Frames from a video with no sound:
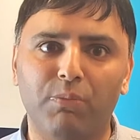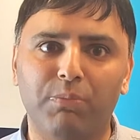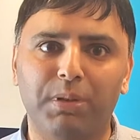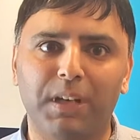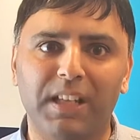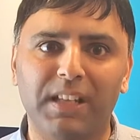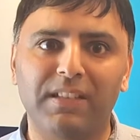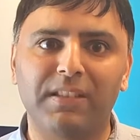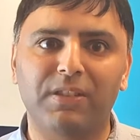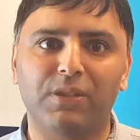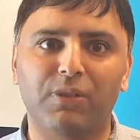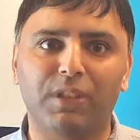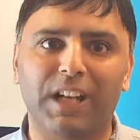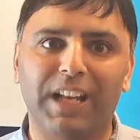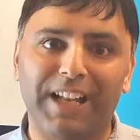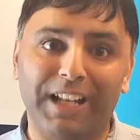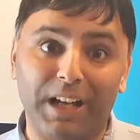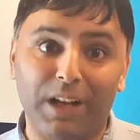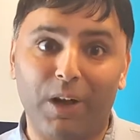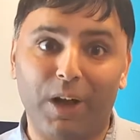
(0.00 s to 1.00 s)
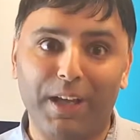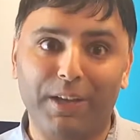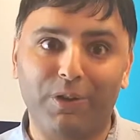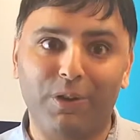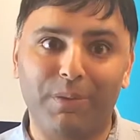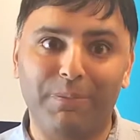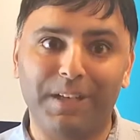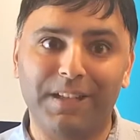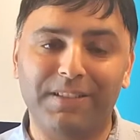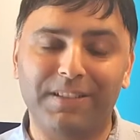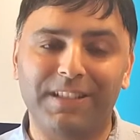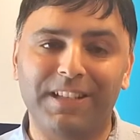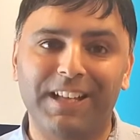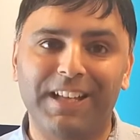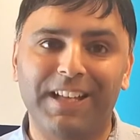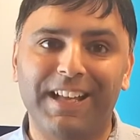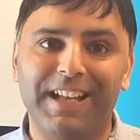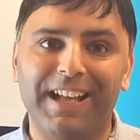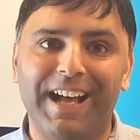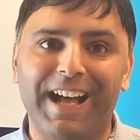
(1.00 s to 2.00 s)
Please do click like, comment
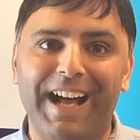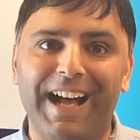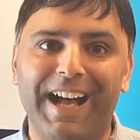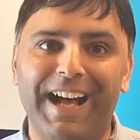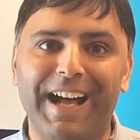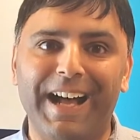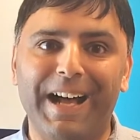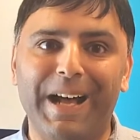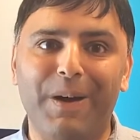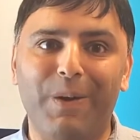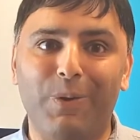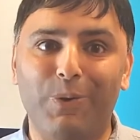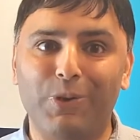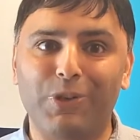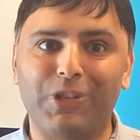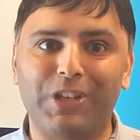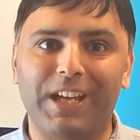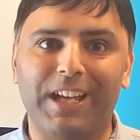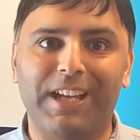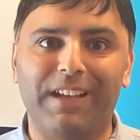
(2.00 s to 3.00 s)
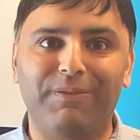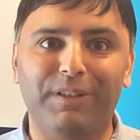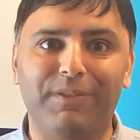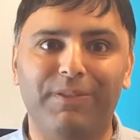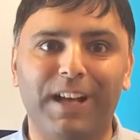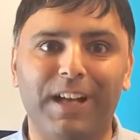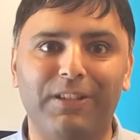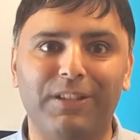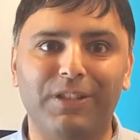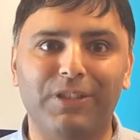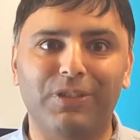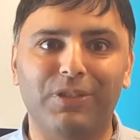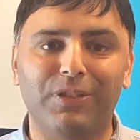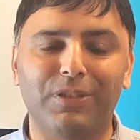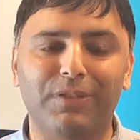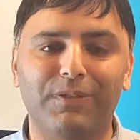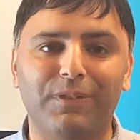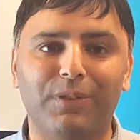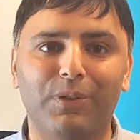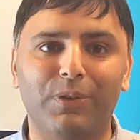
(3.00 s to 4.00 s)
or share if you found this
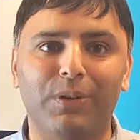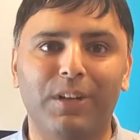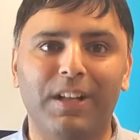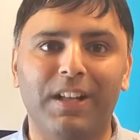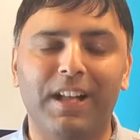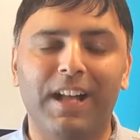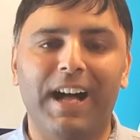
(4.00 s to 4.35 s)
useful.